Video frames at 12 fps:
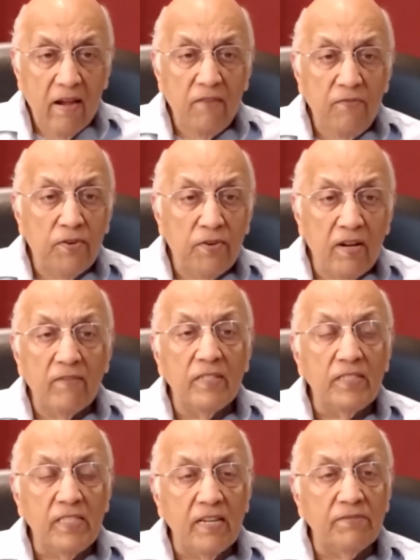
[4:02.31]
And if you live
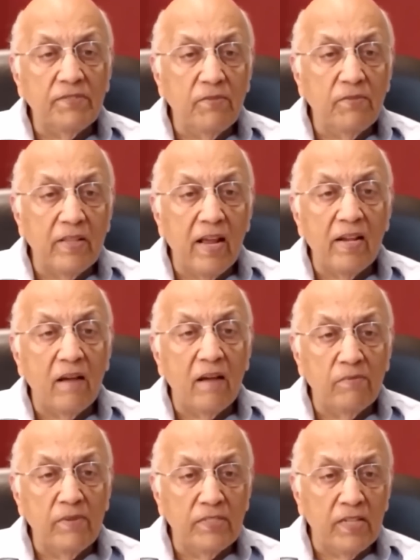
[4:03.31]
in CFC with that
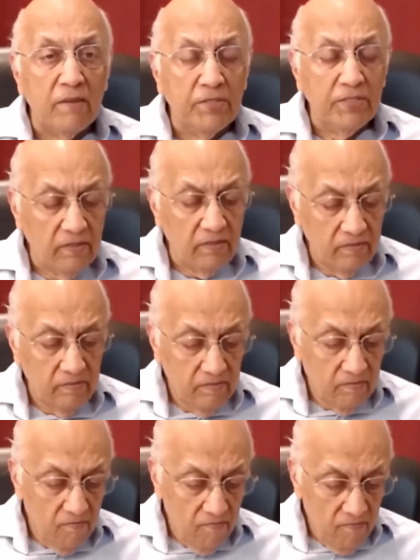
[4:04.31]
type of deception,
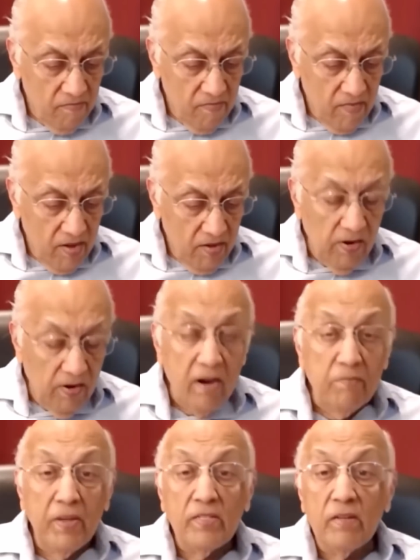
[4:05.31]
you'll
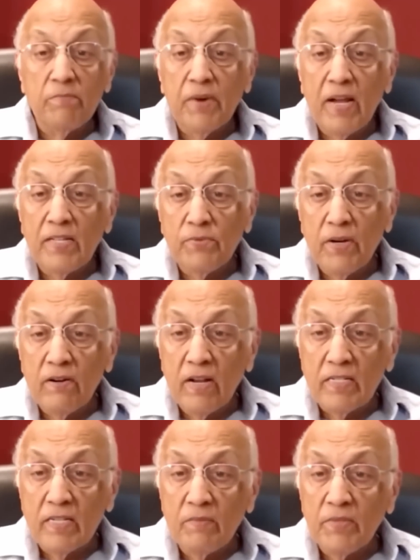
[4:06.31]
get a big surprise when
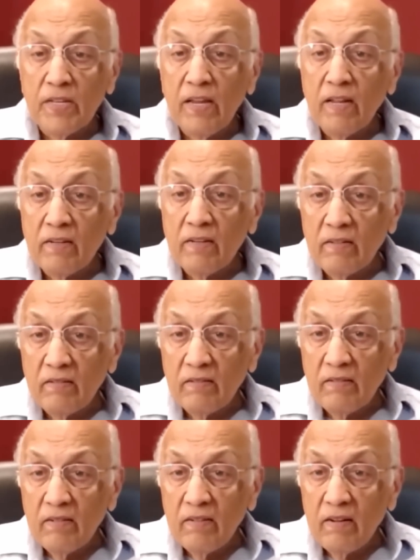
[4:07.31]
Christ comes again
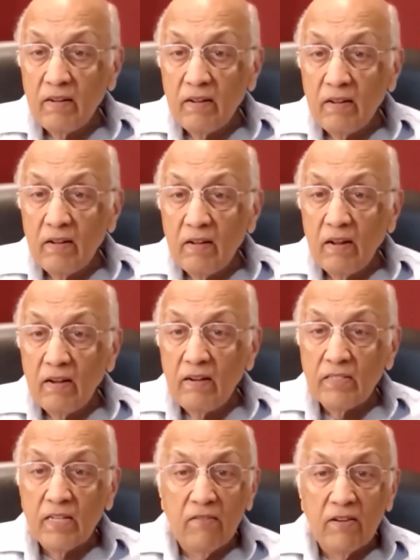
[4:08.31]
and
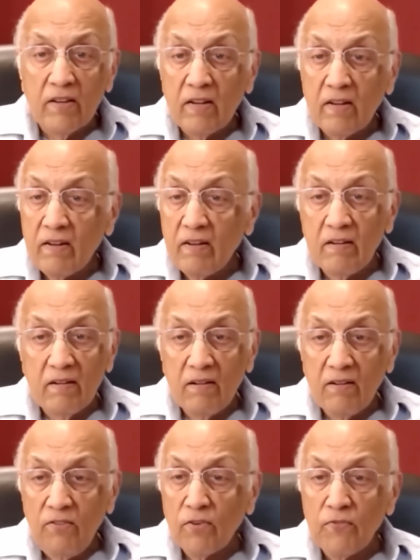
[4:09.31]
discover that
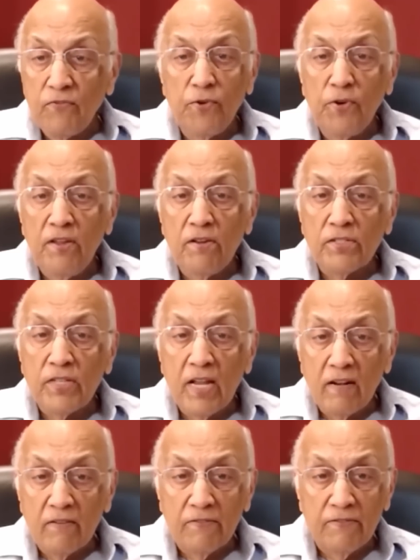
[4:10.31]
you are fooling
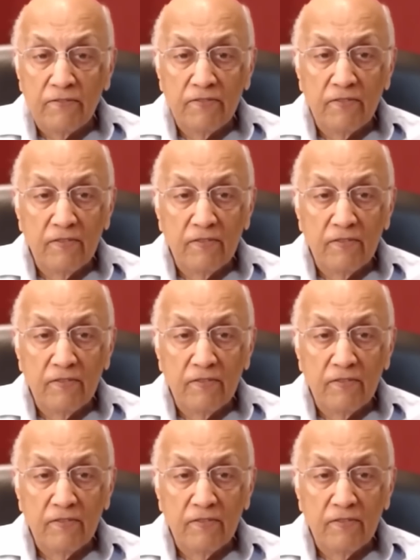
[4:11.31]
yourself.